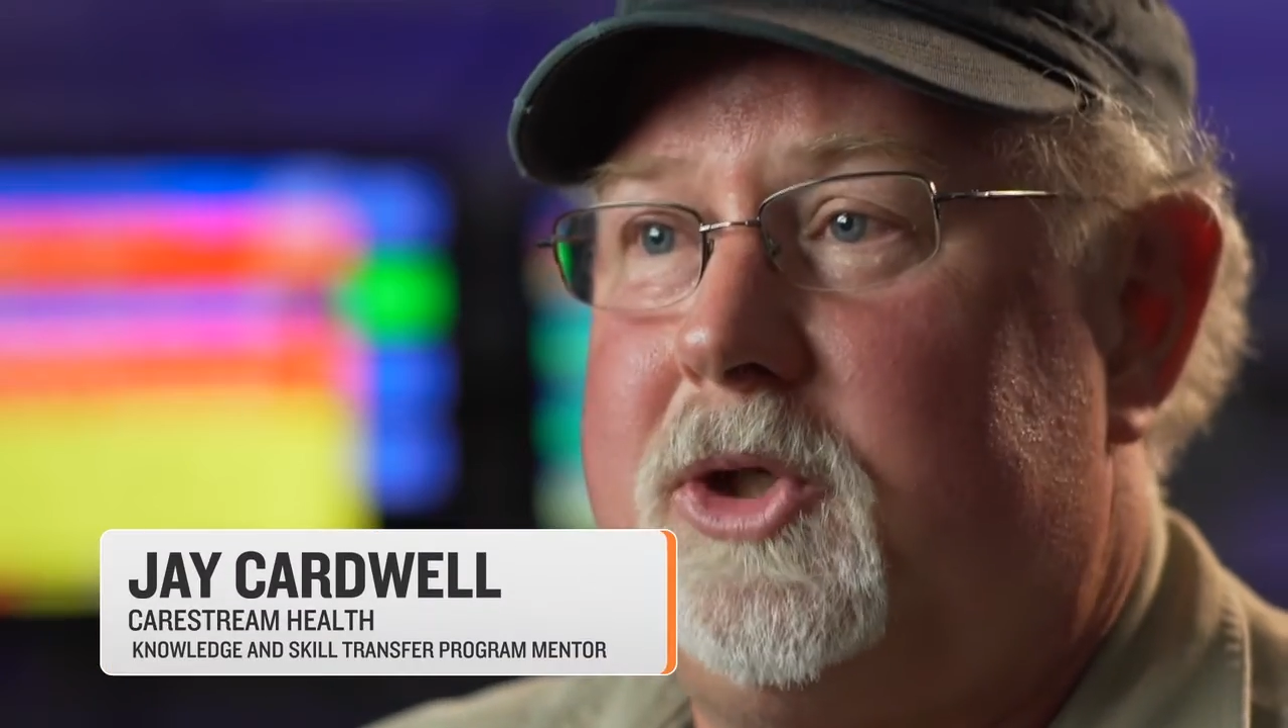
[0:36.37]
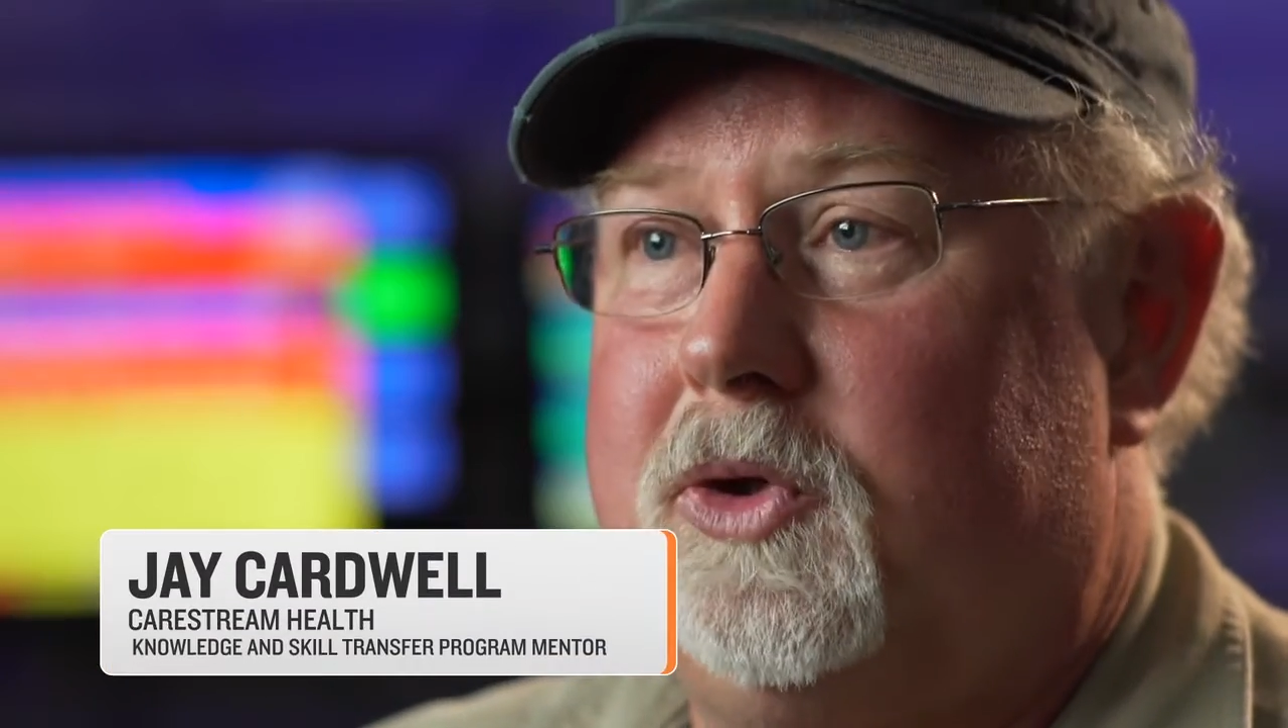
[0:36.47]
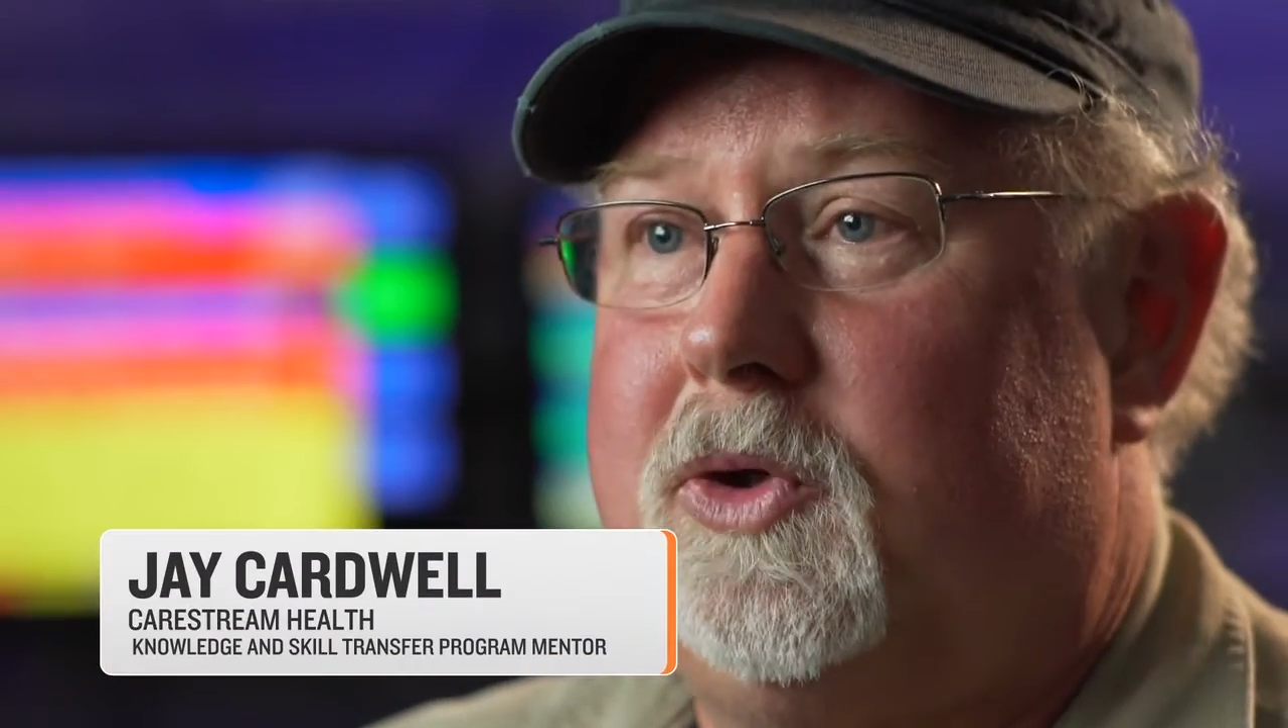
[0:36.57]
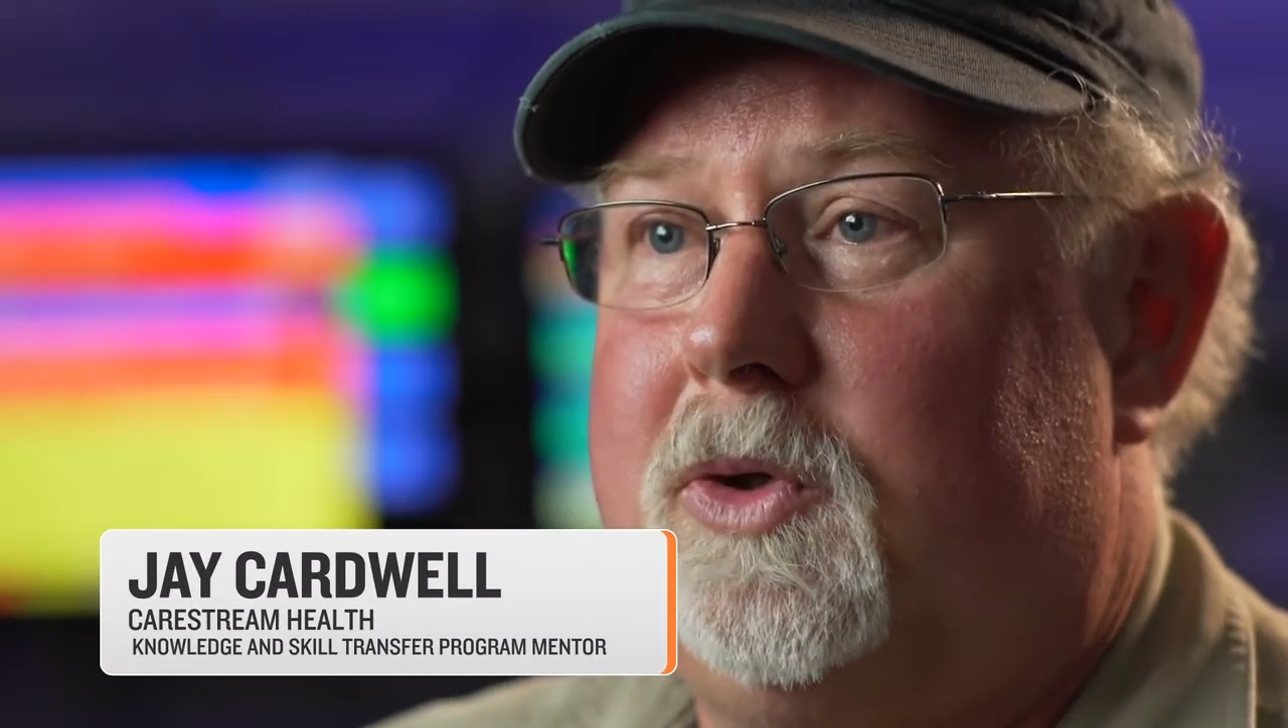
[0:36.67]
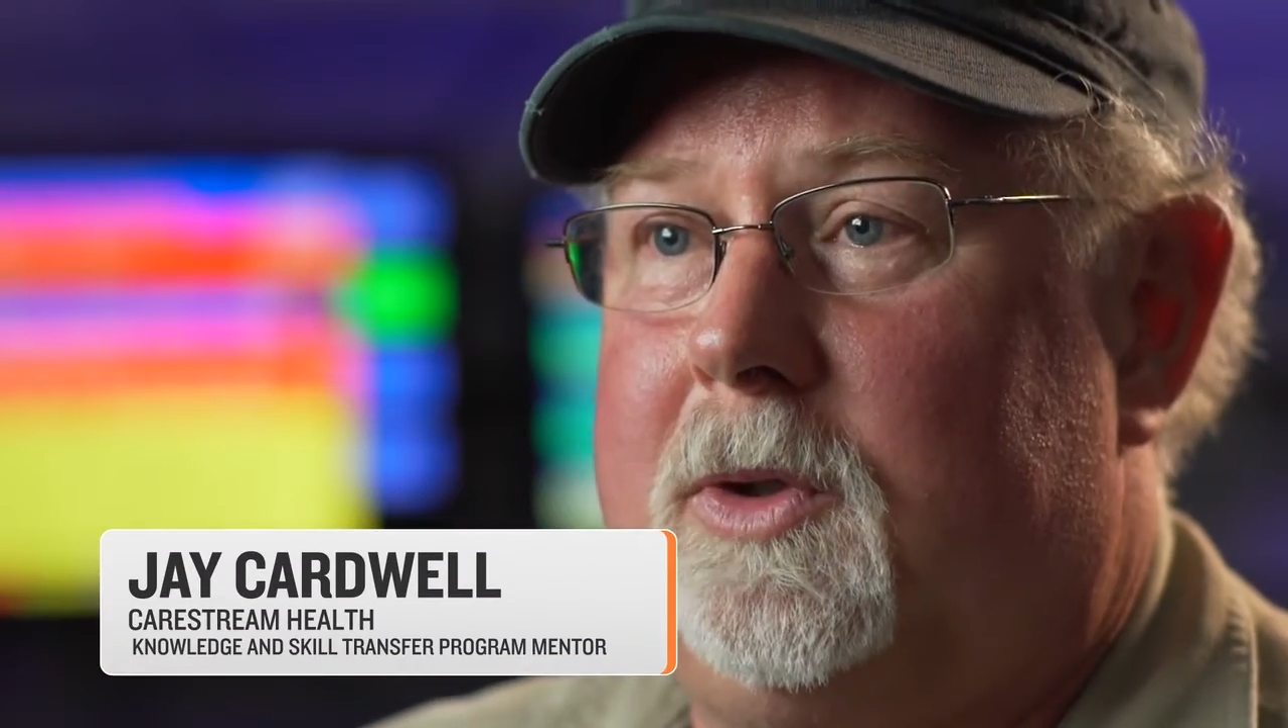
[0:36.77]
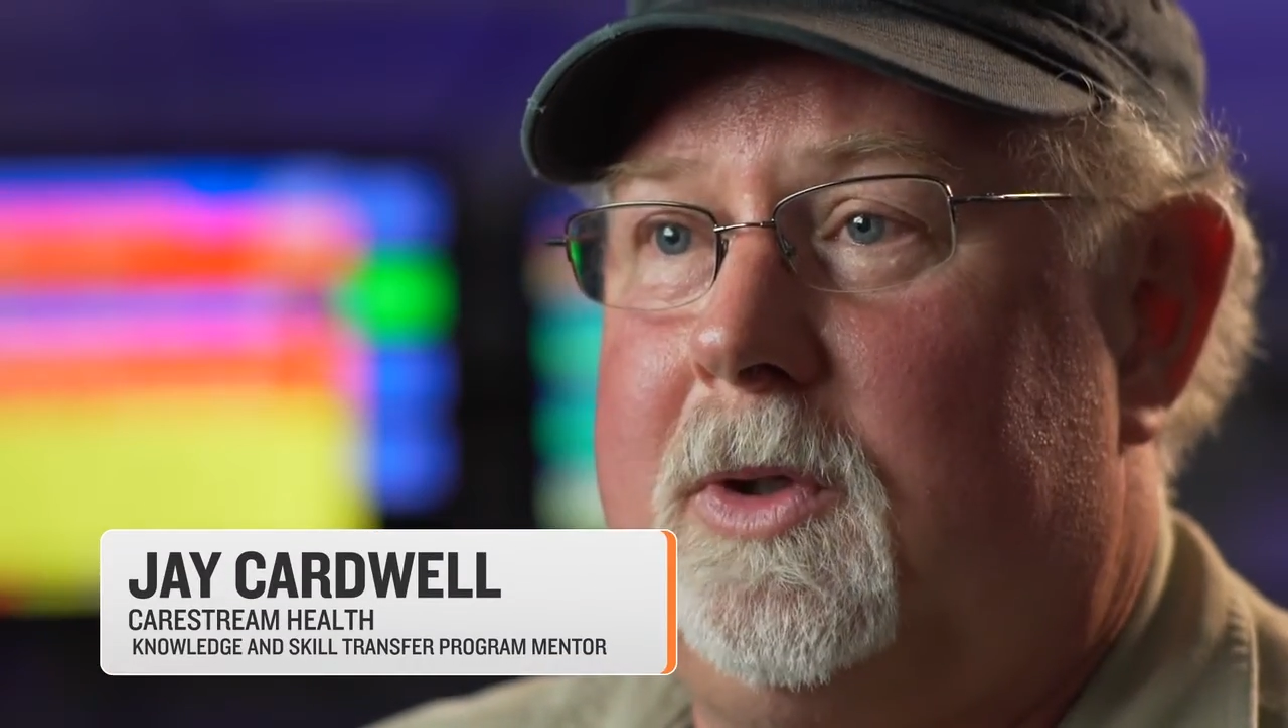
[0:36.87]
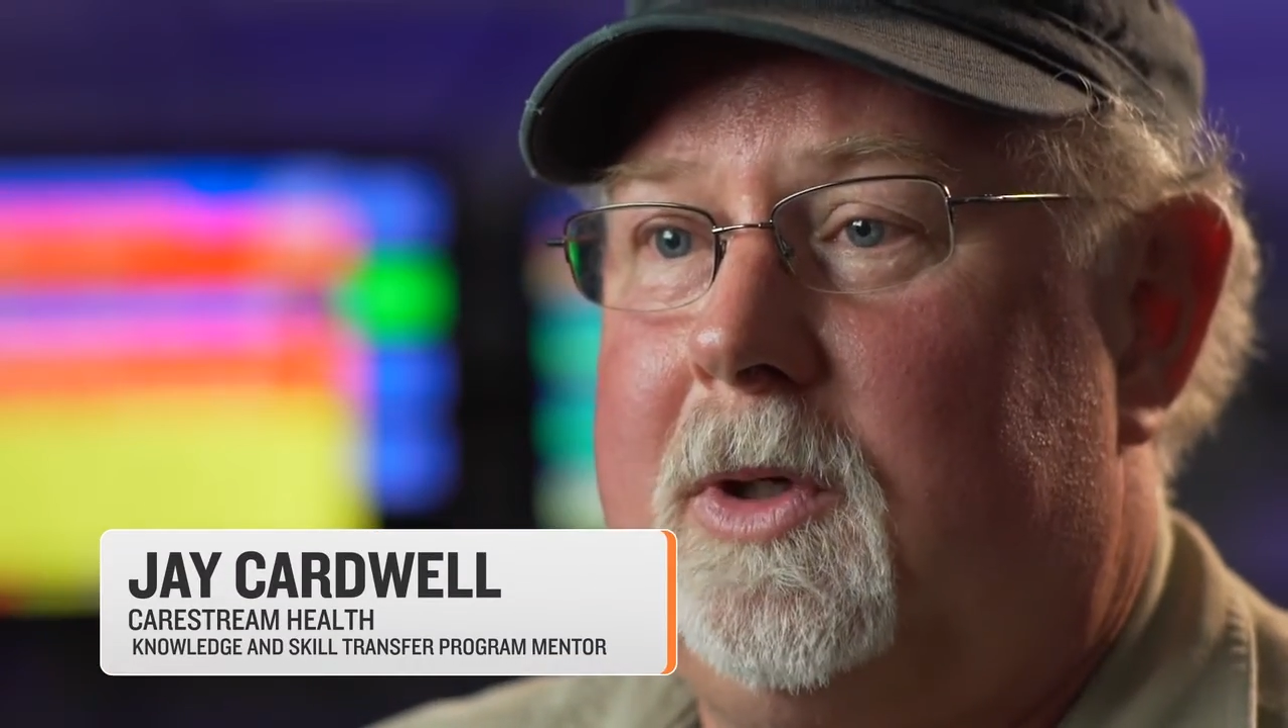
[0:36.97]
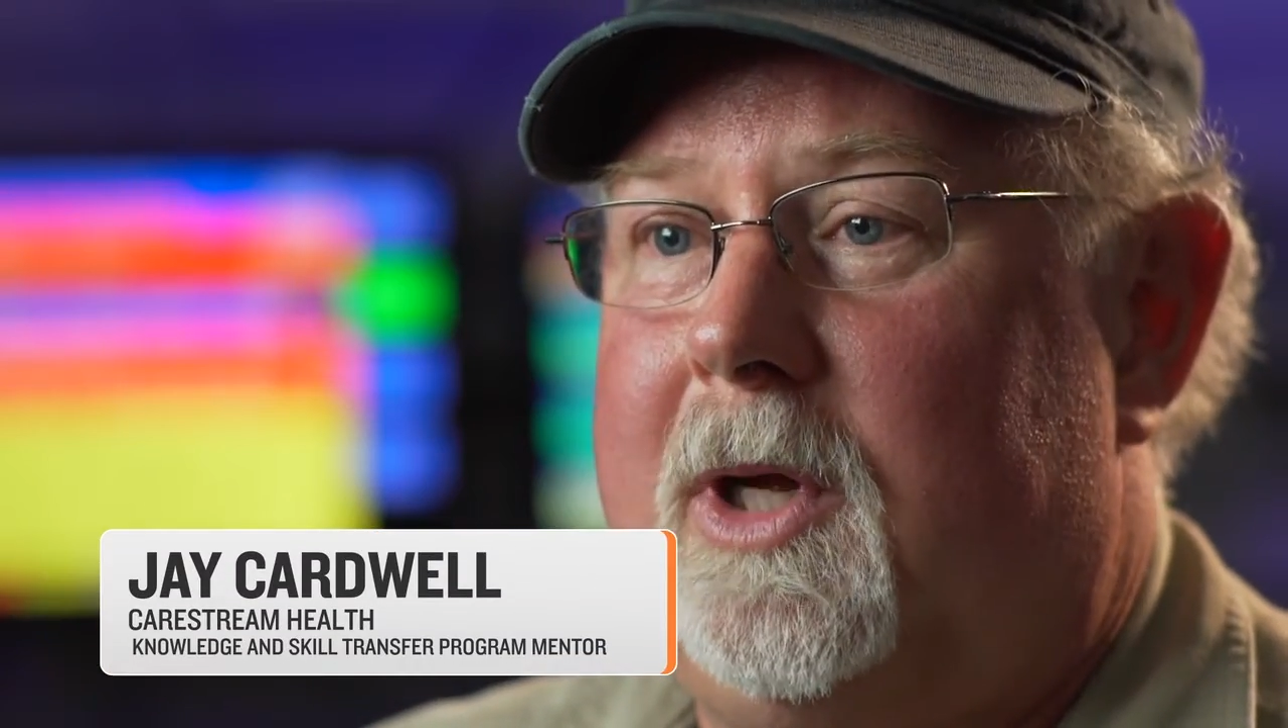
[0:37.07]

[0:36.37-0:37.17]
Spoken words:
to learn